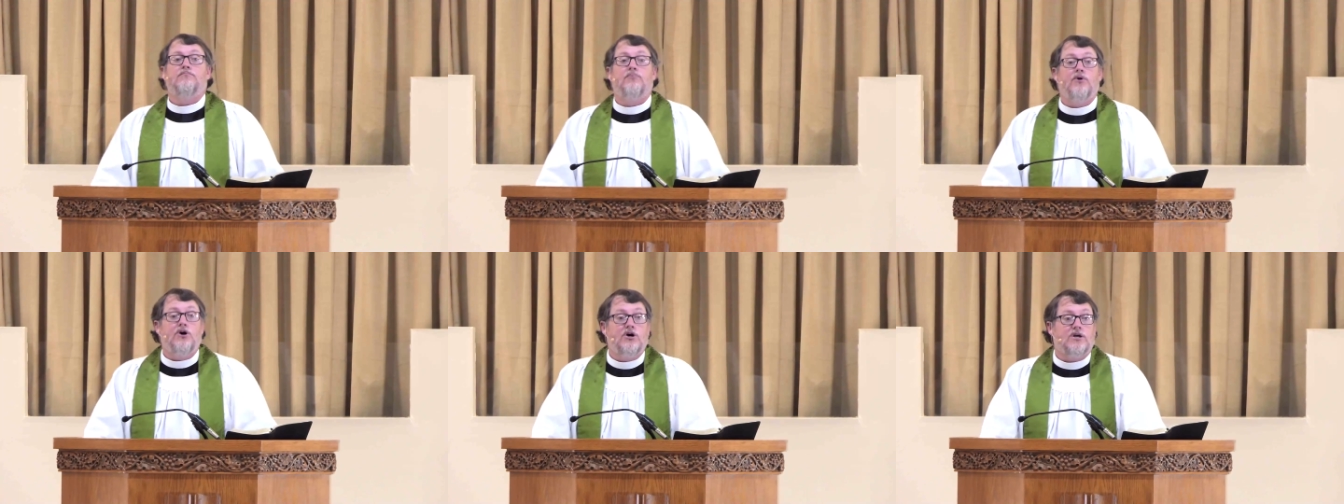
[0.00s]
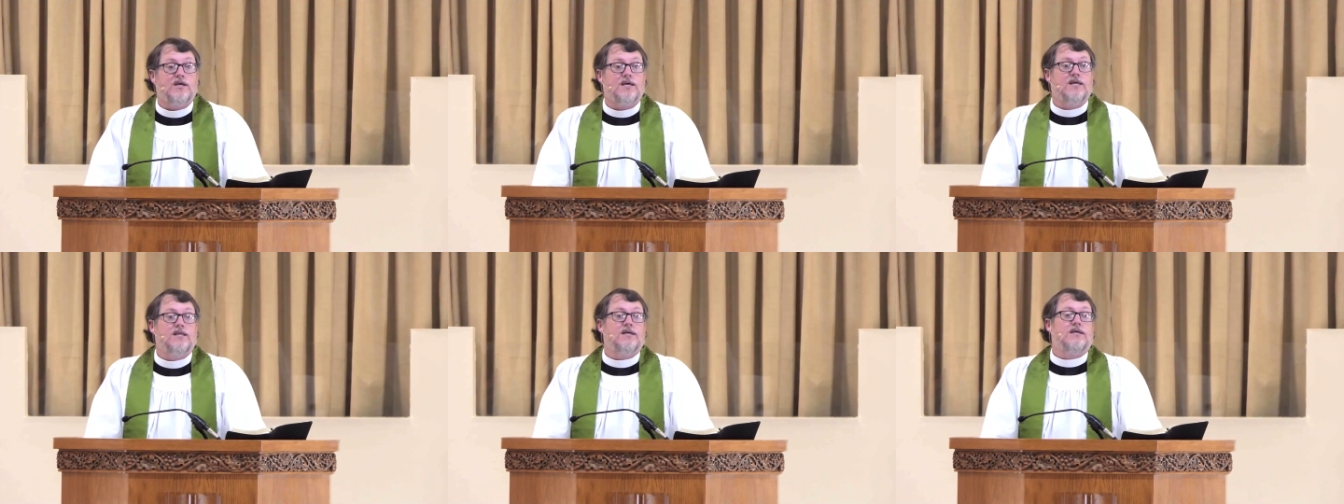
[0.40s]
book and
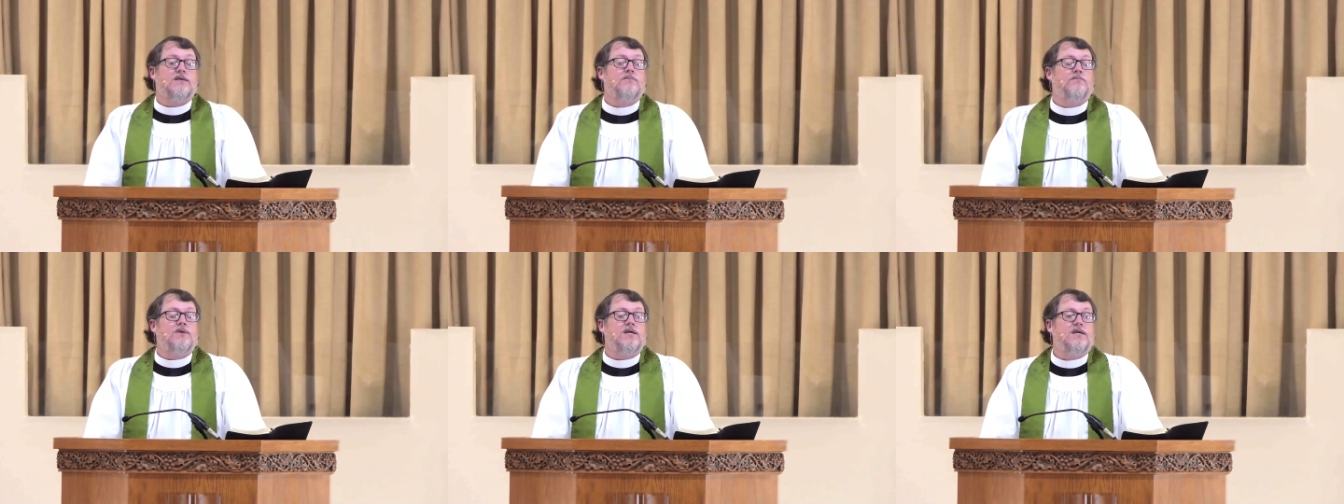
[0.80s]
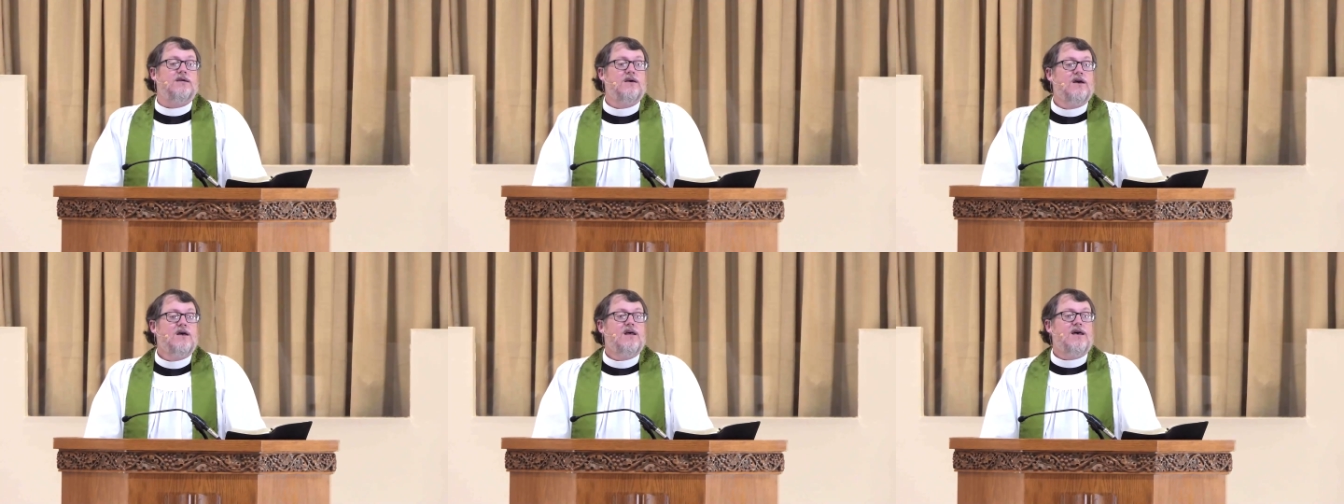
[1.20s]
it can be
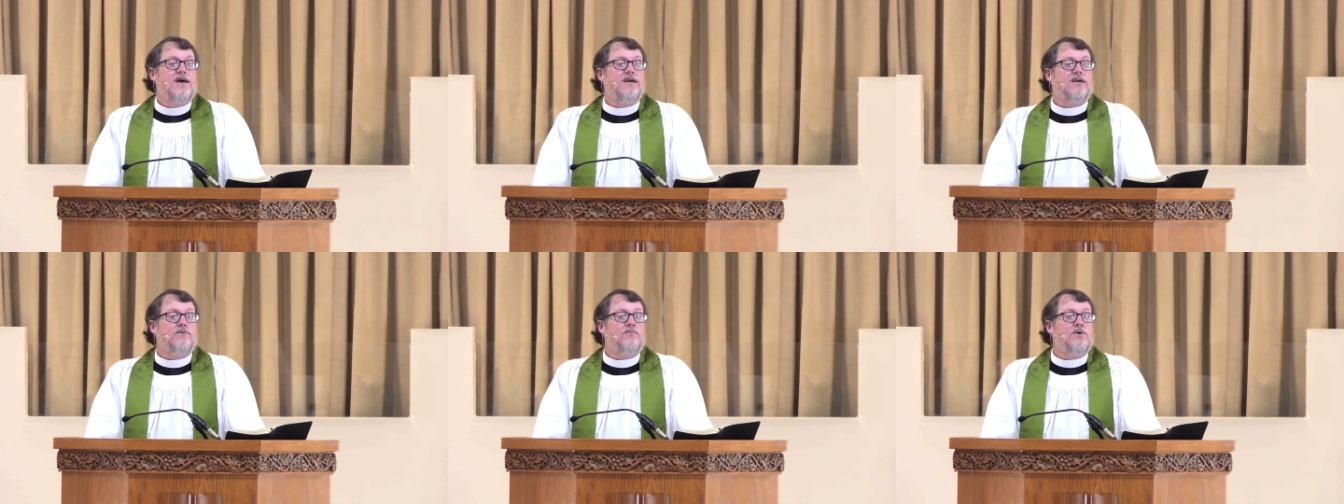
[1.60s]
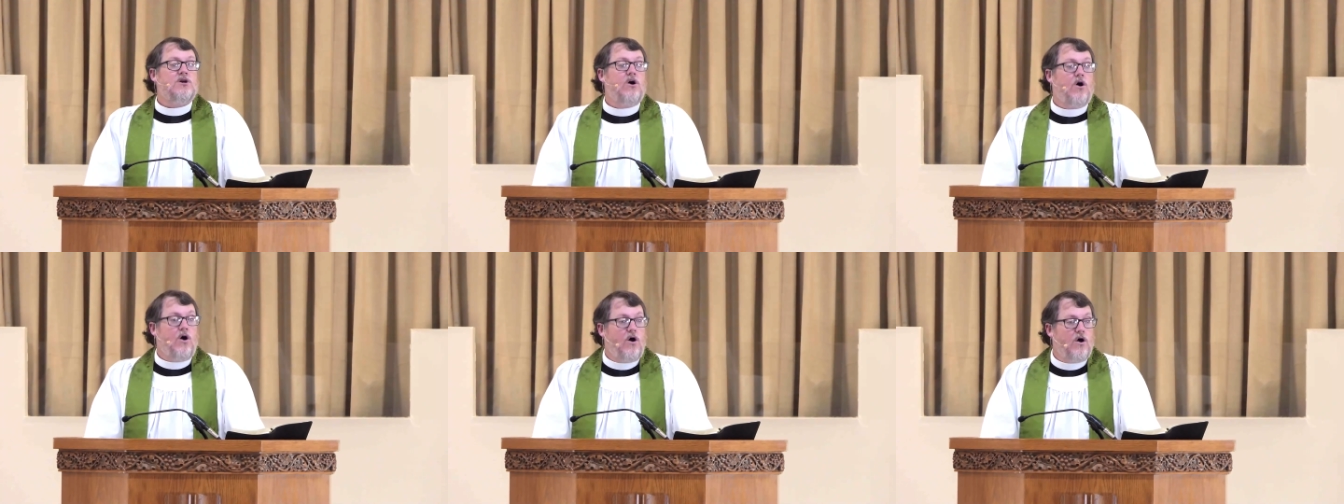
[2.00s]
it can be
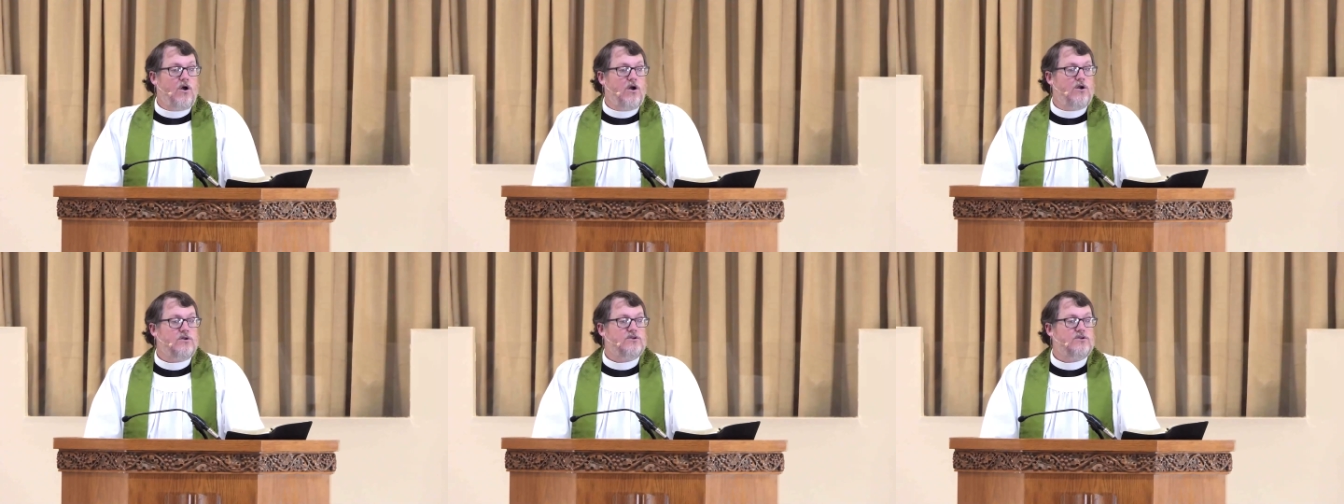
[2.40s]
hard